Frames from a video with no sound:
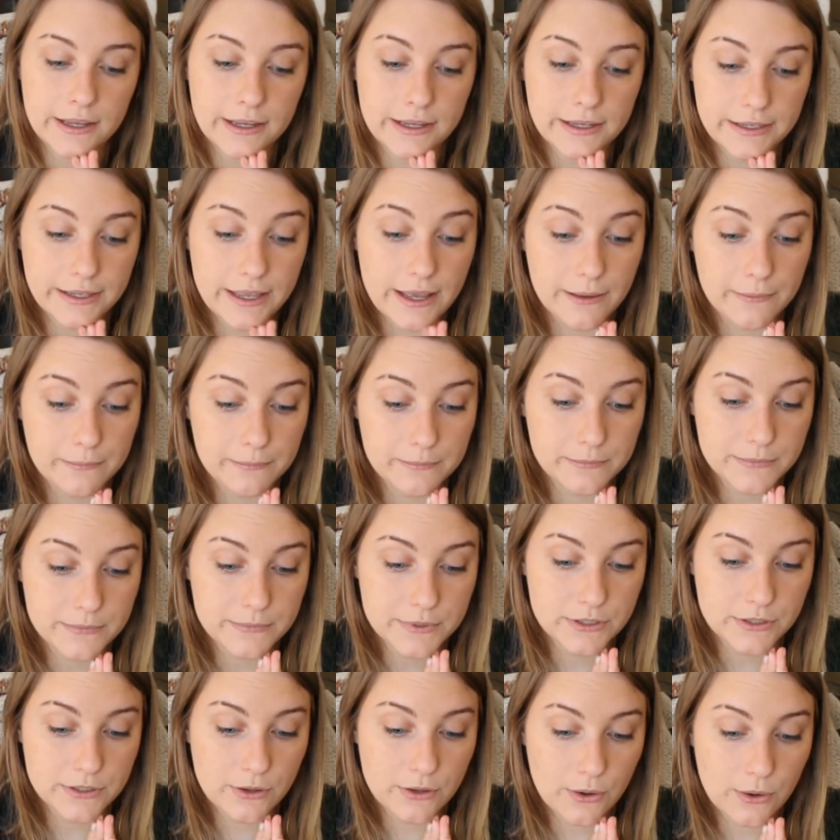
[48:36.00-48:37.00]
yeah.
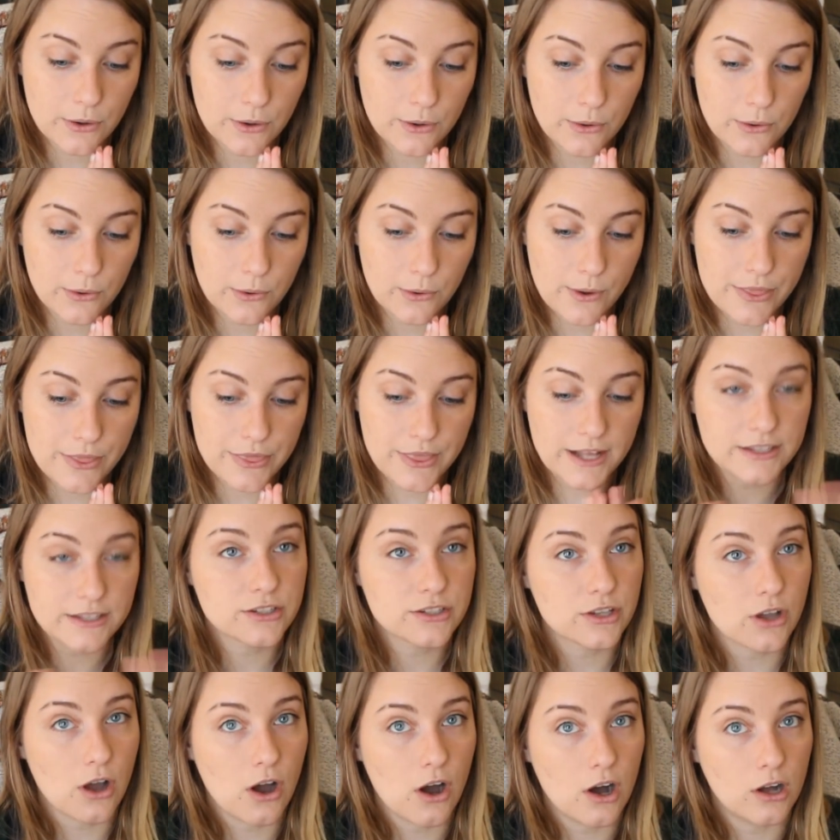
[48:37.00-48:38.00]
So
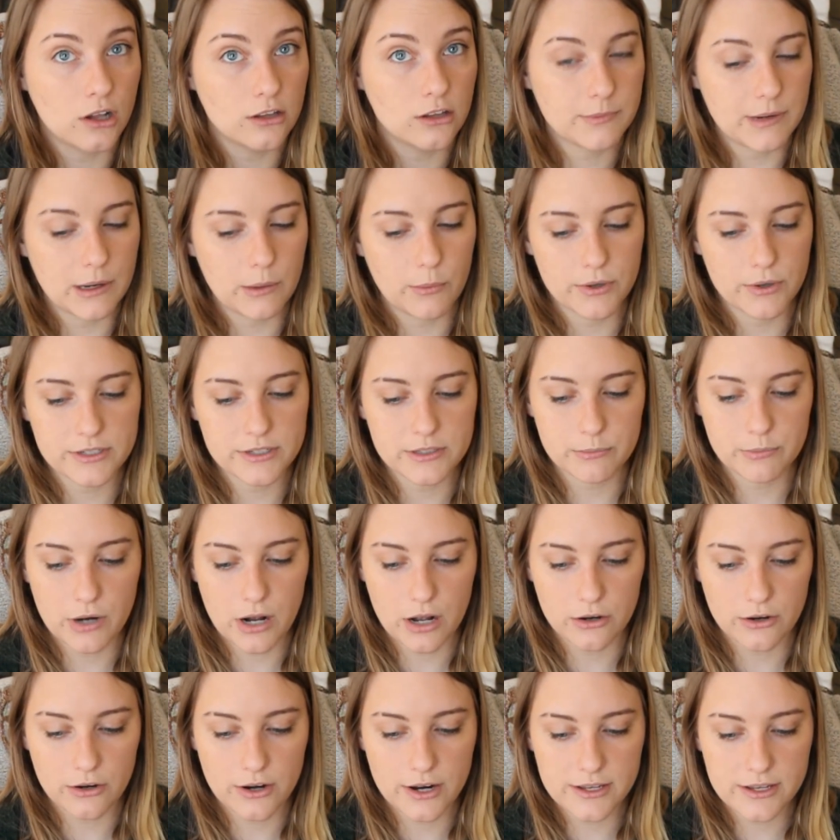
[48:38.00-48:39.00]
that's all of my works in
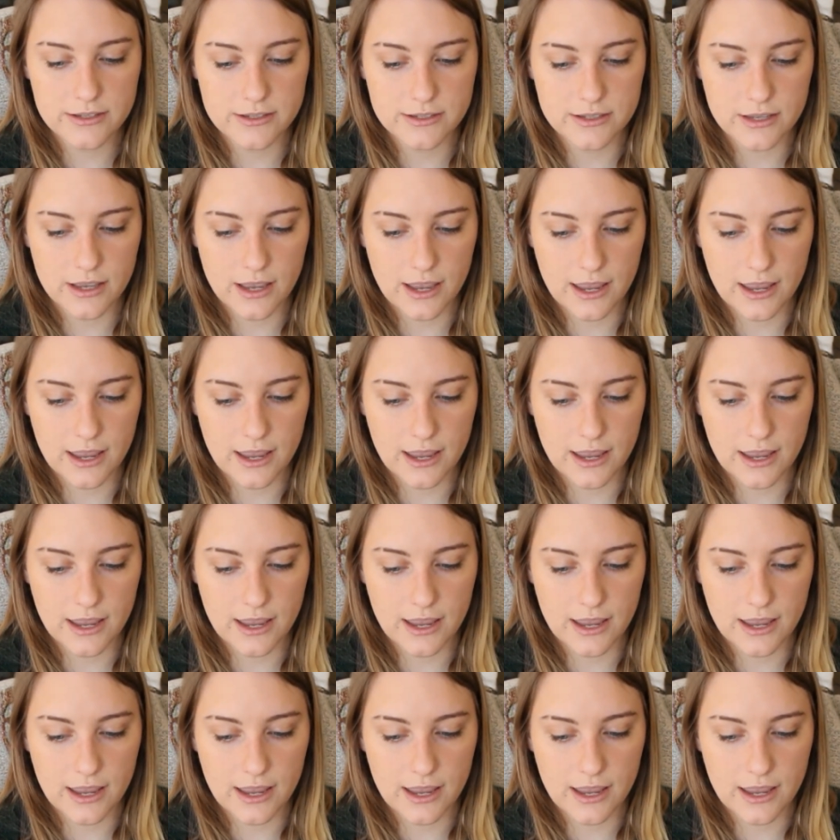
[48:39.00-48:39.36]
progress,